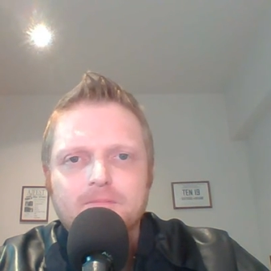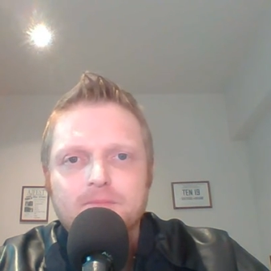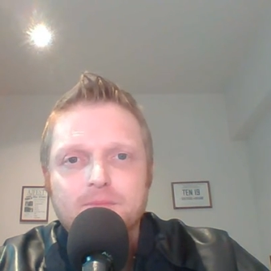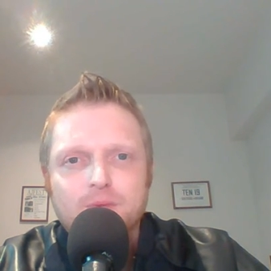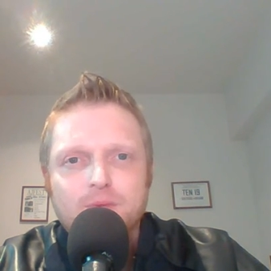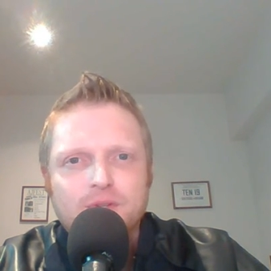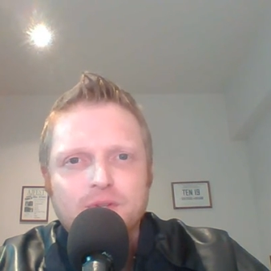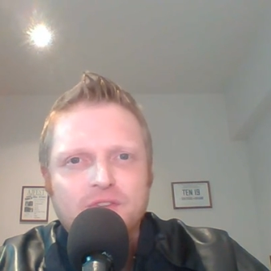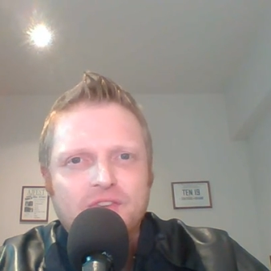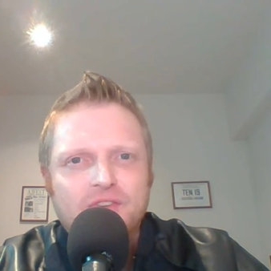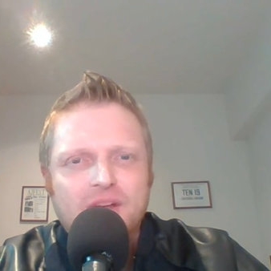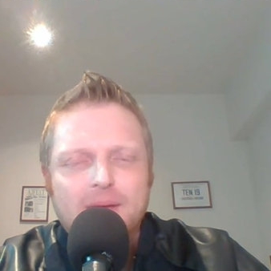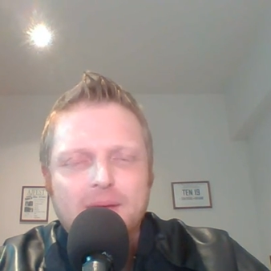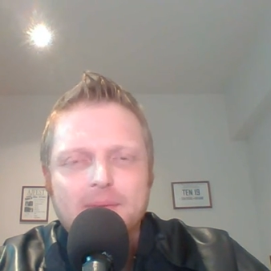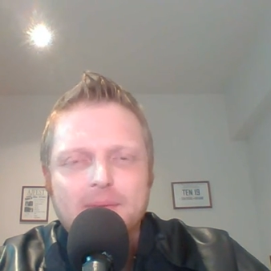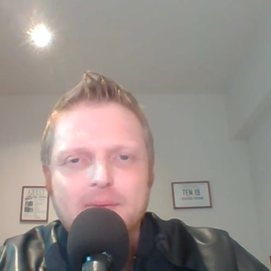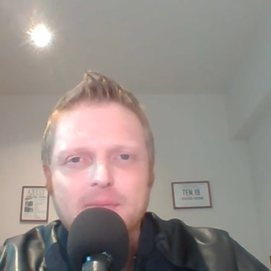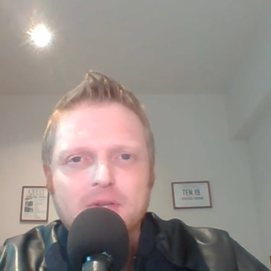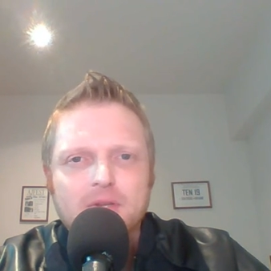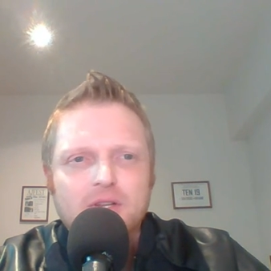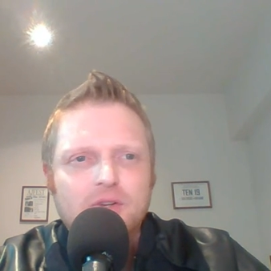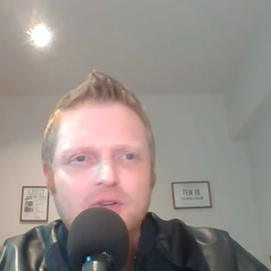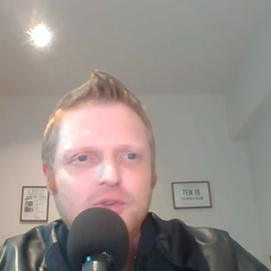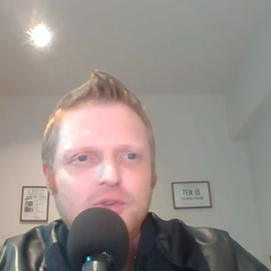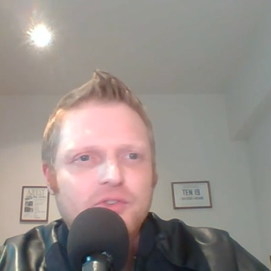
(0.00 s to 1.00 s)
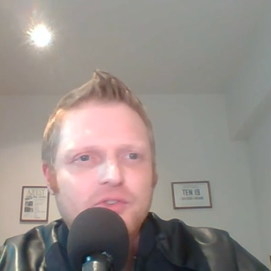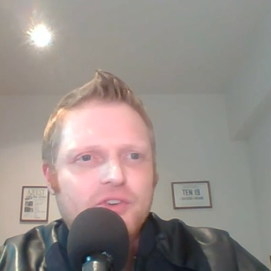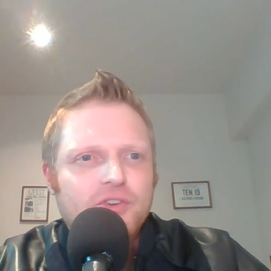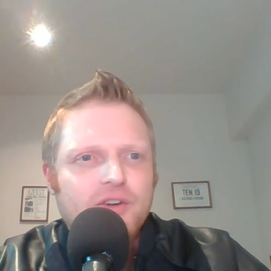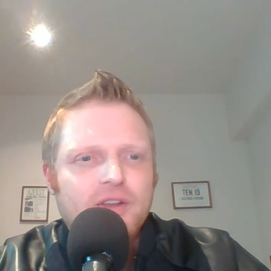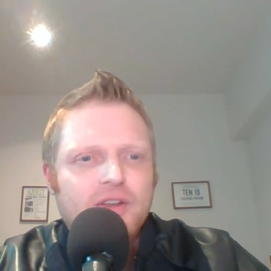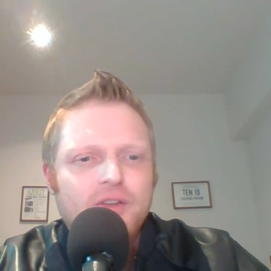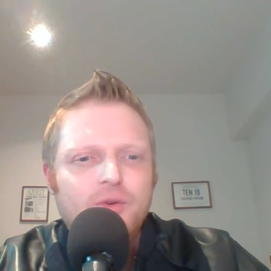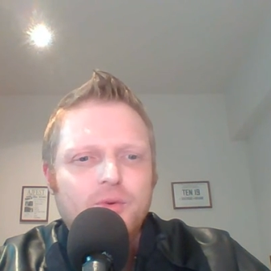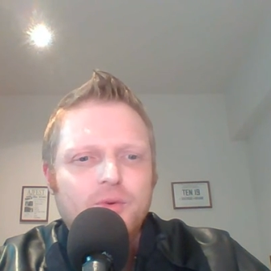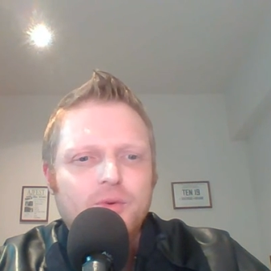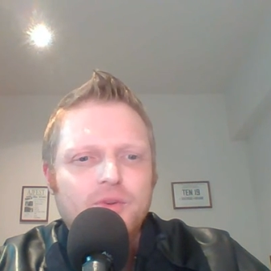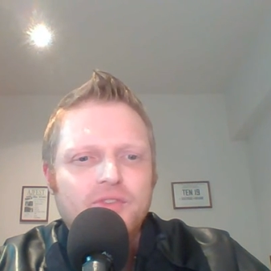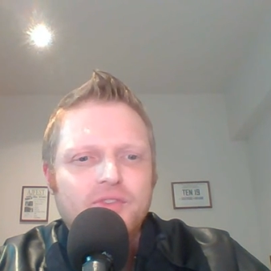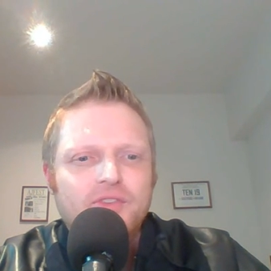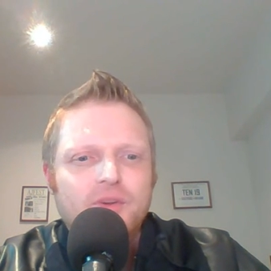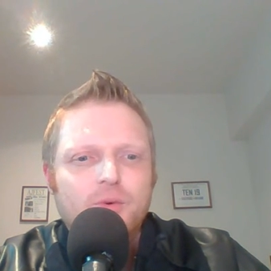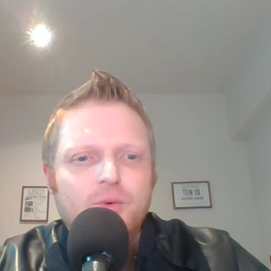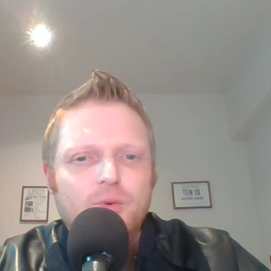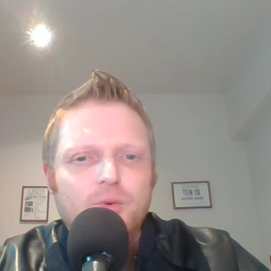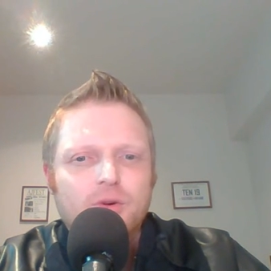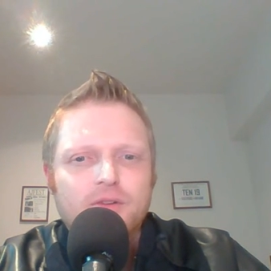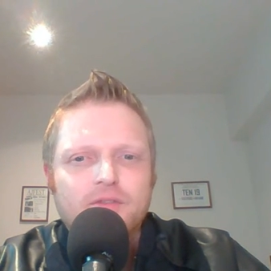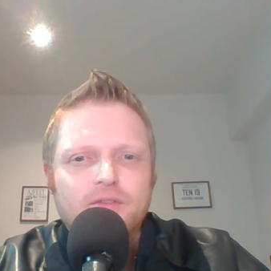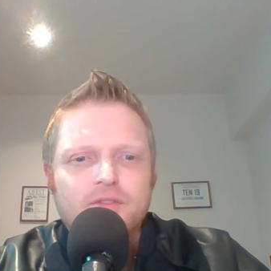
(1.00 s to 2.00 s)
Please comment below. Is there other ones that
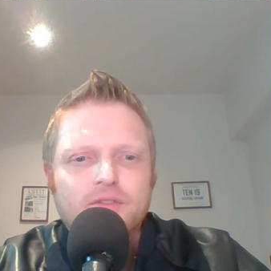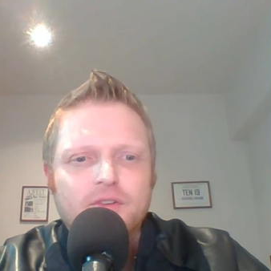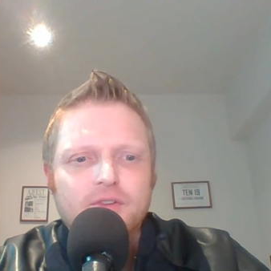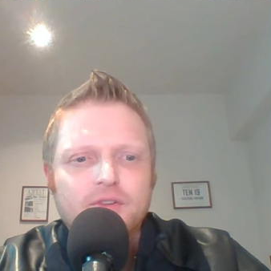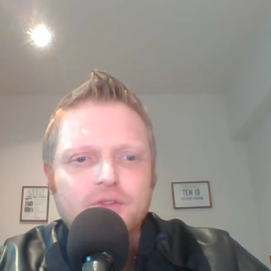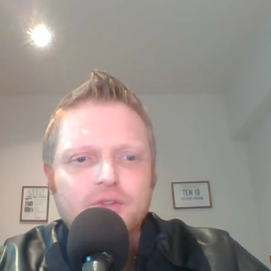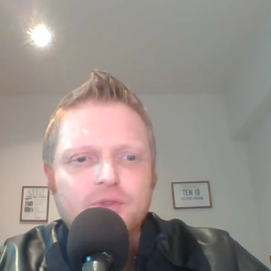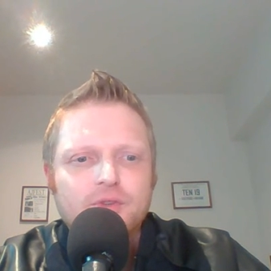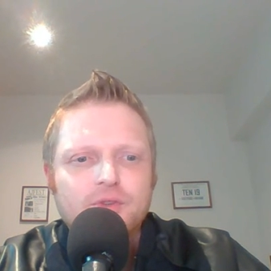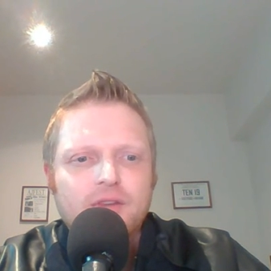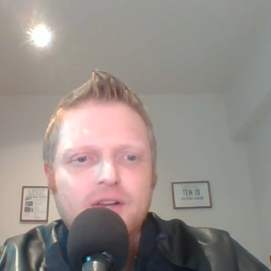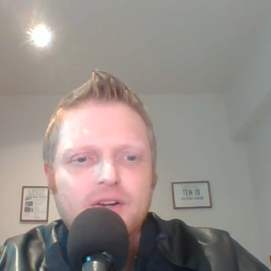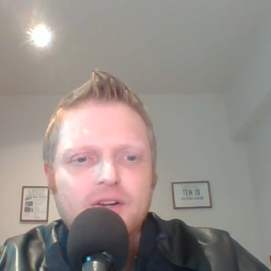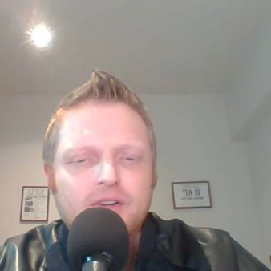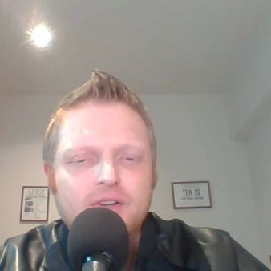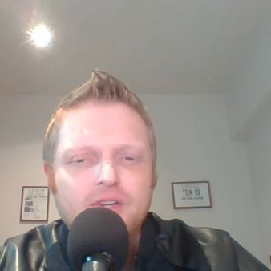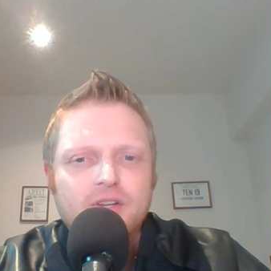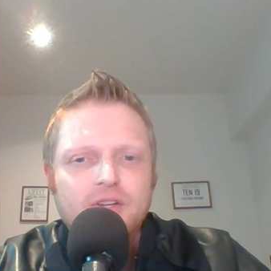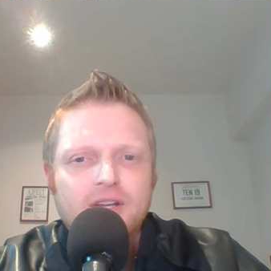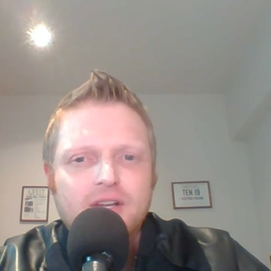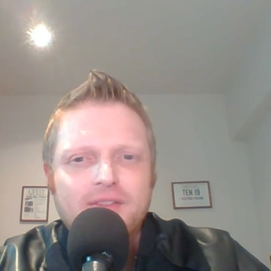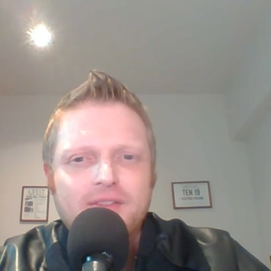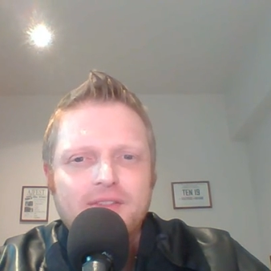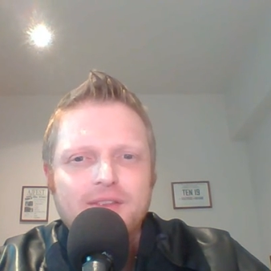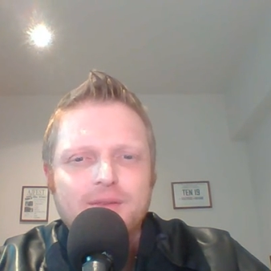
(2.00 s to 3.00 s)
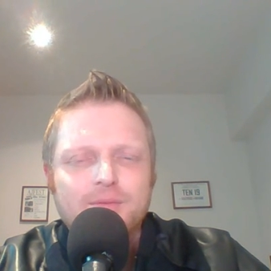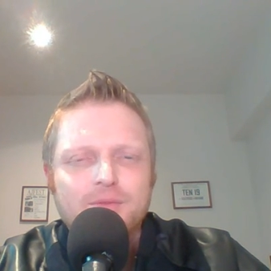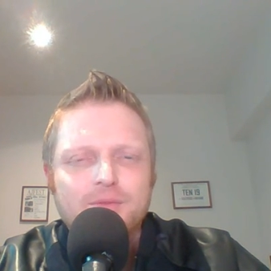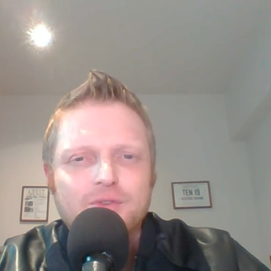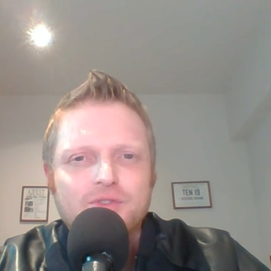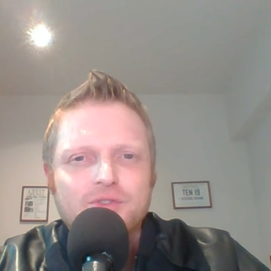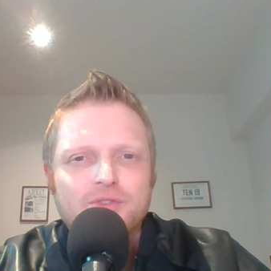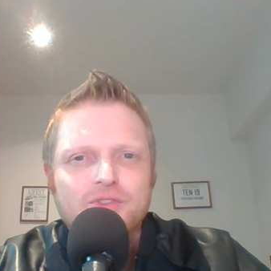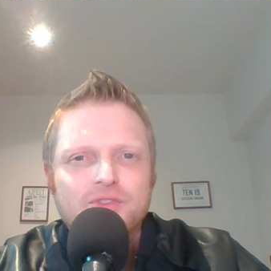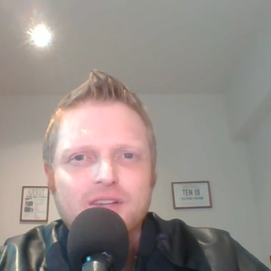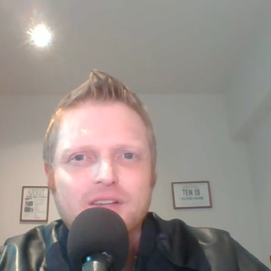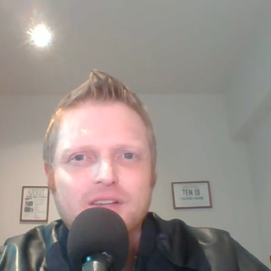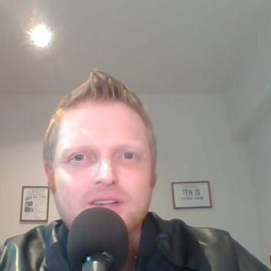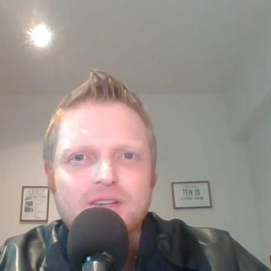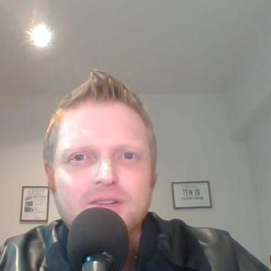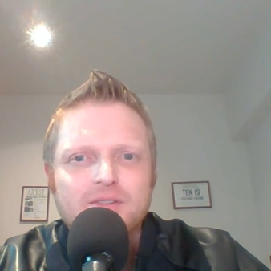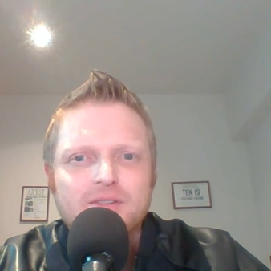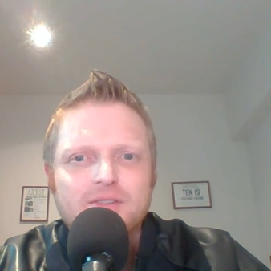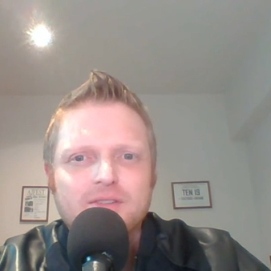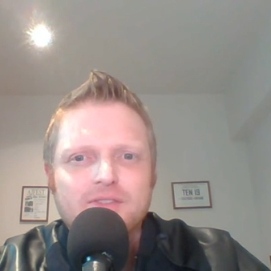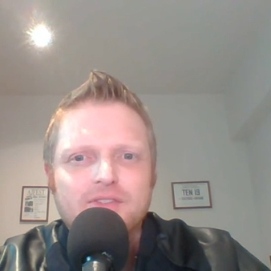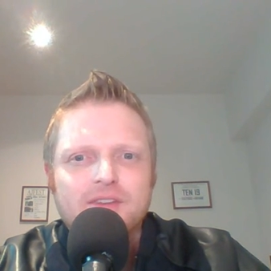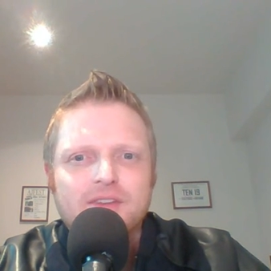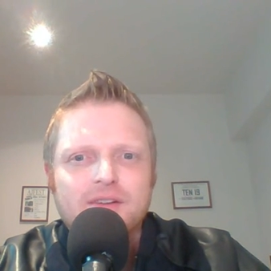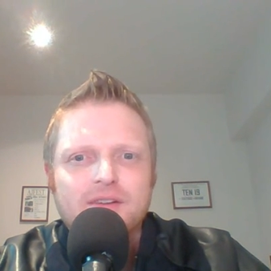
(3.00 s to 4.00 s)
work for you that are good? I think music
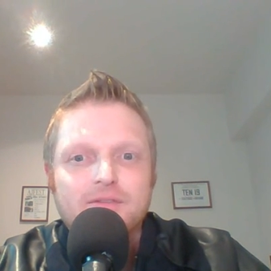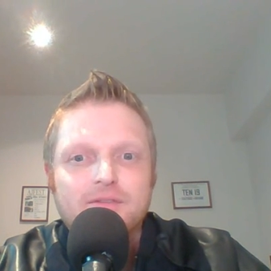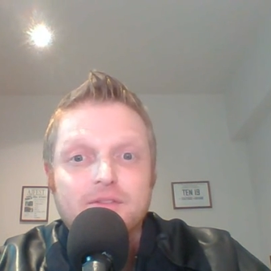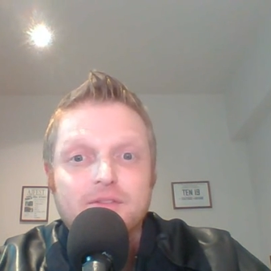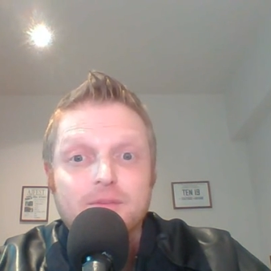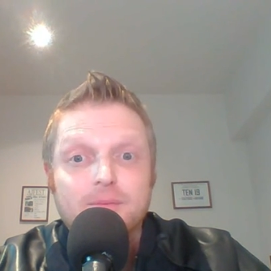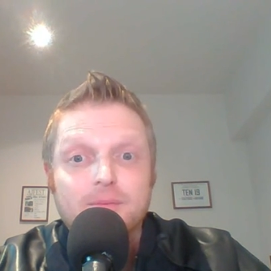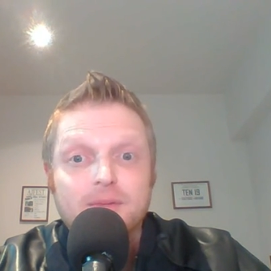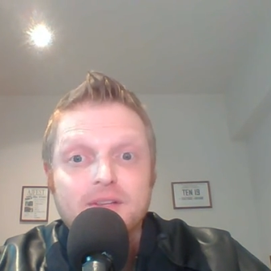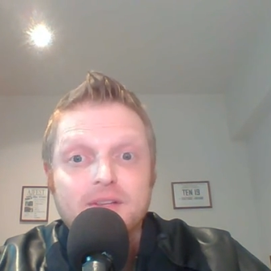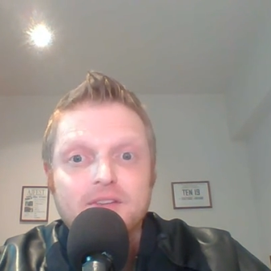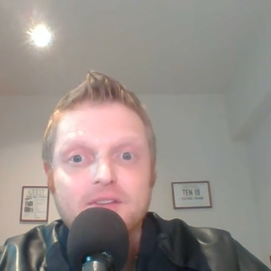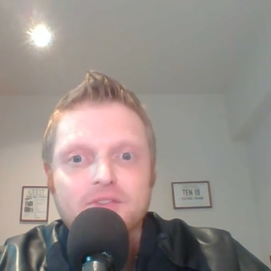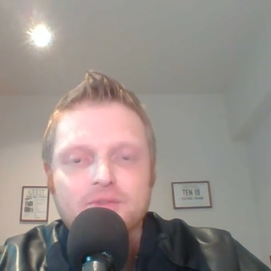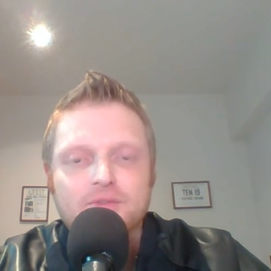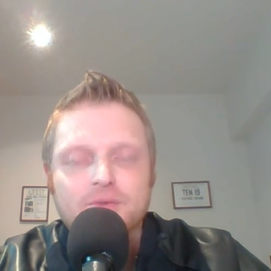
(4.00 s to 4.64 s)
is that for me is